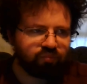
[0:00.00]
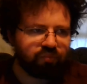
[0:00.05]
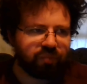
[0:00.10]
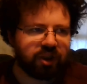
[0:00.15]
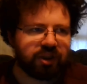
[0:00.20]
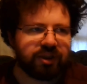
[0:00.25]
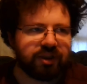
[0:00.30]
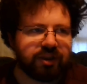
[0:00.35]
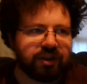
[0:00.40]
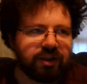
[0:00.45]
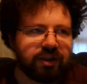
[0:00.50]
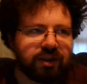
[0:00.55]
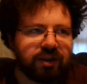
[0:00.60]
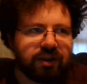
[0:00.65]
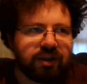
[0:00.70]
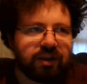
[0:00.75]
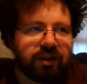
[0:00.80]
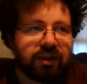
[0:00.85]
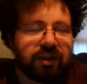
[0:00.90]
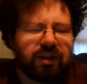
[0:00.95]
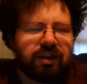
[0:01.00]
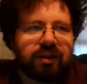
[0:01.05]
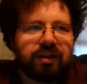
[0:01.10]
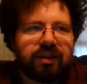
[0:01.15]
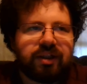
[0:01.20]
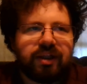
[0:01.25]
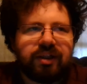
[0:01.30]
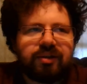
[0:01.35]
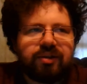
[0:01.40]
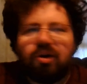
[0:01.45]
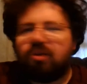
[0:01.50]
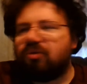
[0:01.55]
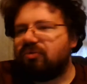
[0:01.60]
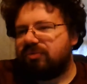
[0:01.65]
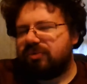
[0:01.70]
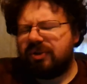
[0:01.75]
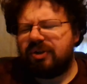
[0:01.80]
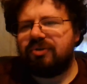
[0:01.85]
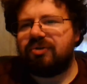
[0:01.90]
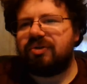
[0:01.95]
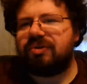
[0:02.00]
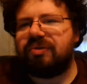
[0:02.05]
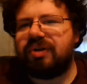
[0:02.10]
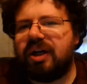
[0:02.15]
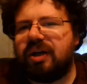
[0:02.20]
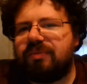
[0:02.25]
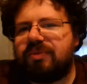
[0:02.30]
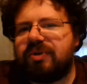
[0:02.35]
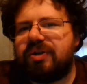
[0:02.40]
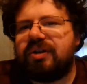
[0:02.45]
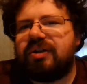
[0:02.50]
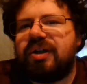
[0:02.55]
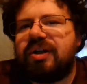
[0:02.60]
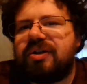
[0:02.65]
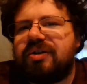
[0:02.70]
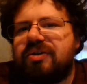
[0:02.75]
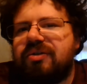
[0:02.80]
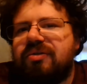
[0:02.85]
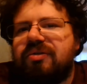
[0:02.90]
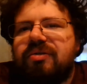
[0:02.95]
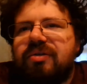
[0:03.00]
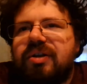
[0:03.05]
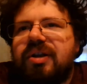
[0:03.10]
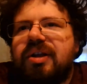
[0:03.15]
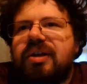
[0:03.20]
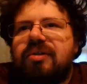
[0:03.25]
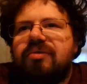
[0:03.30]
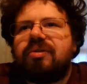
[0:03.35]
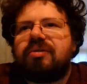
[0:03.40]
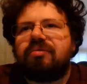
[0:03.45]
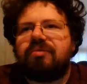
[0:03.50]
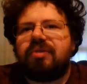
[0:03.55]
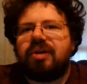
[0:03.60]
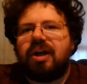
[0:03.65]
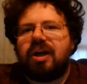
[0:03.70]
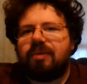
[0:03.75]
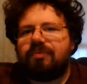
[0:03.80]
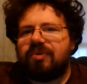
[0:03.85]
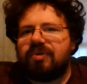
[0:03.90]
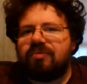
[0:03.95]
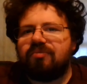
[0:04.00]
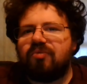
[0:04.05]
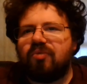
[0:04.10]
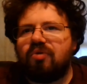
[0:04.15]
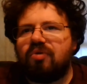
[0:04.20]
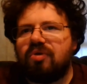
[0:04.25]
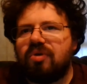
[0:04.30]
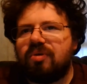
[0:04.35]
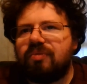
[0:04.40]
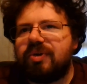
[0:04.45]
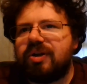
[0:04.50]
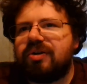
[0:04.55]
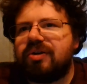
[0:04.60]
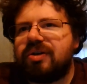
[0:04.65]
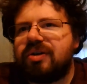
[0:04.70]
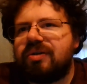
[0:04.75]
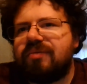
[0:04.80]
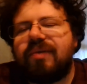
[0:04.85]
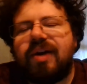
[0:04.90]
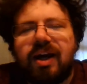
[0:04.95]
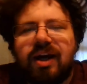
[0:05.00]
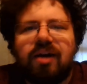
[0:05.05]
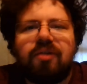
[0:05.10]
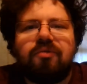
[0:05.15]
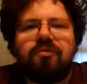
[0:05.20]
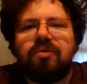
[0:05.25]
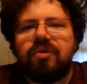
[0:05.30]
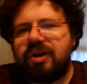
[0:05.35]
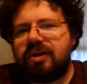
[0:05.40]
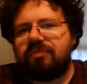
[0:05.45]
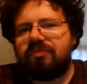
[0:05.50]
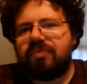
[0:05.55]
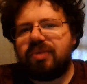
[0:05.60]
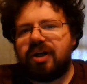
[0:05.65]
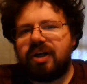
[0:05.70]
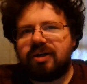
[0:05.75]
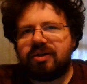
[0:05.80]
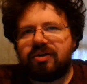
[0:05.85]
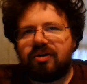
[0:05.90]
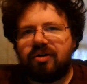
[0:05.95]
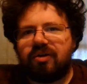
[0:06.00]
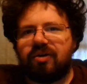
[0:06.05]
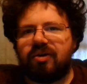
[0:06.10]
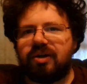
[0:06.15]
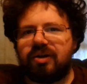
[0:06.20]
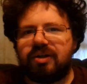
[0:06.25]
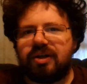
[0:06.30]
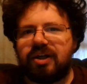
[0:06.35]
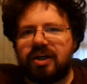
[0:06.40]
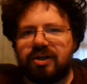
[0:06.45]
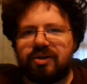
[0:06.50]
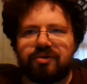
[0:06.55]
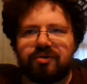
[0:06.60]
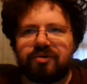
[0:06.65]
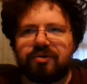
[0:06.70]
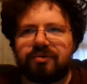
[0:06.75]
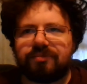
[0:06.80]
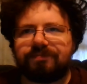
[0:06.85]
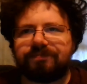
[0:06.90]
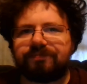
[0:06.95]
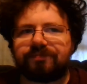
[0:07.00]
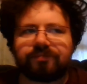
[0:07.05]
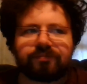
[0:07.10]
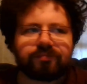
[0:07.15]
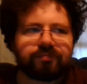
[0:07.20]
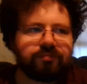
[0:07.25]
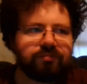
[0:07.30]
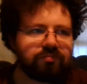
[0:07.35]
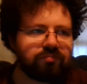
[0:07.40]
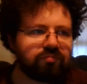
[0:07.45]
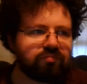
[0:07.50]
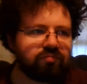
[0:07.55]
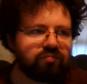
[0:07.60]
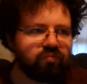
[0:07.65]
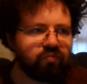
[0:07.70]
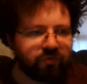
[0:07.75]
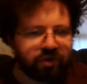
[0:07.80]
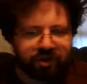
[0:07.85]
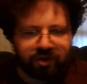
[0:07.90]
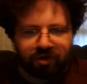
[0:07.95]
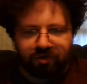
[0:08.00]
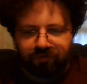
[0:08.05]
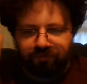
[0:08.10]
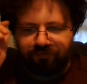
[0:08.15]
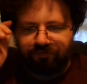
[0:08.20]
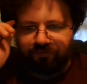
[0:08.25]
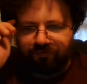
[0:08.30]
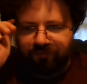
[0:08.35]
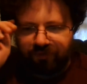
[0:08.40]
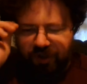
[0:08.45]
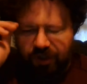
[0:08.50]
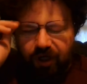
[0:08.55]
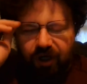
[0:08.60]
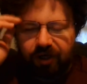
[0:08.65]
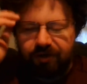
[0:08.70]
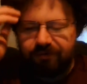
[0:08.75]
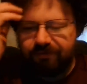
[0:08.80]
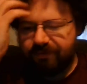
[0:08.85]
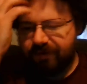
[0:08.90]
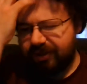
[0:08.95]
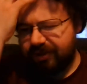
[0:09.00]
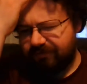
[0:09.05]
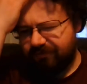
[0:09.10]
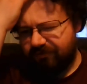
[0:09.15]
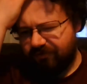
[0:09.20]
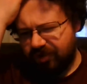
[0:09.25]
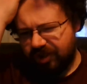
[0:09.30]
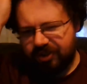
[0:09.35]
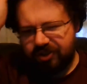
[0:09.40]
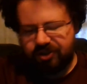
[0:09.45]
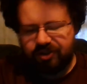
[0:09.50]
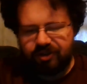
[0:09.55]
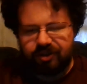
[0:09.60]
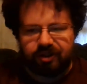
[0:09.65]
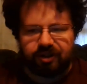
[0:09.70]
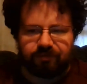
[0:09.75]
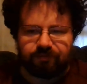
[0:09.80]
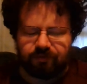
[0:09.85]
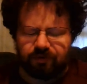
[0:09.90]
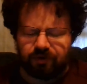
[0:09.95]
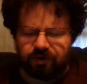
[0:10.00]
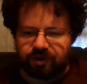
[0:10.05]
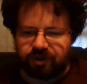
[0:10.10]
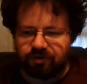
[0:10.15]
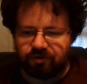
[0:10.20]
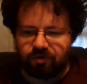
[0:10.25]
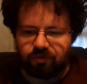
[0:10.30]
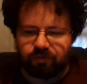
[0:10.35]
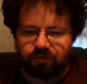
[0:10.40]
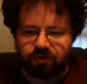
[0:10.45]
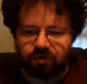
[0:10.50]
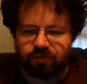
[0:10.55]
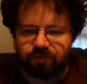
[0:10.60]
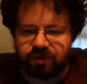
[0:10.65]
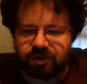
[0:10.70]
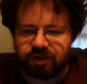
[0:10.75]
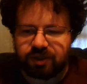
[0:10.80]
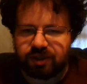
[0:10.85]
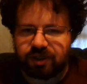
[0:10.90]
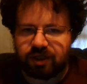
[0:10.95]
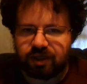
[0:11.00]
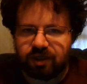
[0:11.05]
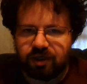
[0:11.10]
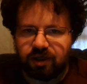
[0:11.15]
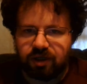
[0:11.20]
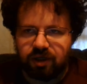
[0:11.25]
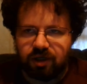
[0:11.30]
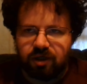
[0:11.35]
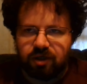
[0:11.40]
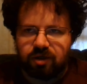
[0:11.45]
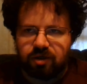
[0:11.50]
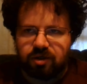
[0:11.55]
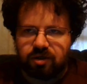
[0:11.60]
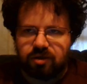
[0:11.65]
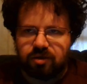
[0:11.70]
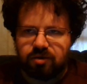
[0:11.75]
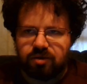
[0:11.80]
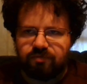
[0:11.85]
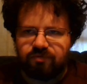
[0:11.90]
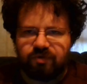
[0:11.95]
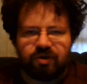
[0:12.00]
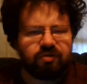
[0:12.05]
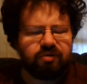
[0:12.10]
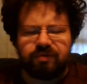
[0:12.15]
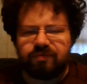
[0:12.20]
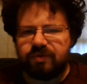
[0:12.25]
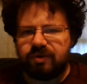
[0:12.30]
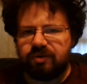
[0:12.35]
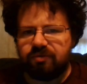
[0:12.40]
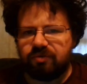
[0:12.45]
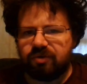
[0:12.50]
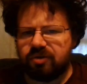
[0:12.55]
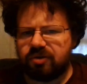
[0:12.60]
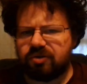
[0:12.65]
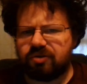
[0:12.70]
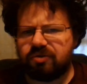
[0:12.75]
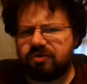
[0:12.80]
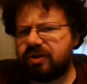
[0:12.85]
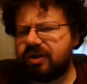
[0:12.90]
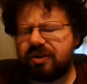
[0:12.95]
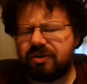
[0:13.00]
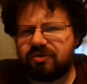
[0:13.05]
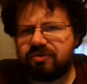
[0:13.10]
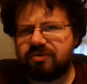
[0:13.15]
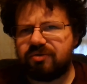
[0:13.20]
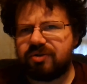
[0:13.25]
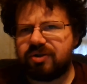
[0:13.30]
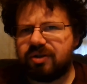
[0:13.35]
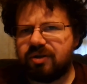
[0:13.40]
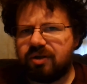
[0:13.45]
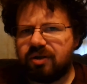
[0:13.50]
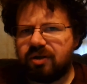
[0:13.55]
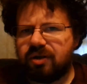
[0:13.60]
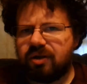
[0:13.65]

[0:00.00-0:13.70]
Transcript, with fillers: but they don't usually happen in nature. They usually happen more because of our impact on nature. So I find them fascinating for the sole purpose that very few other creatures